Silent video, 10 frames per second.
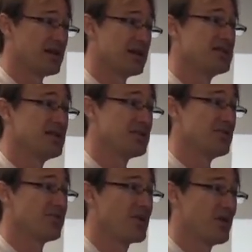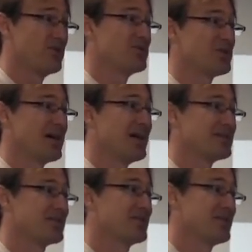They consist of closed
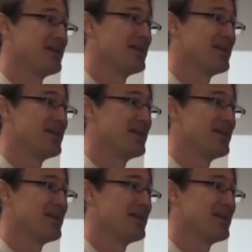tasks.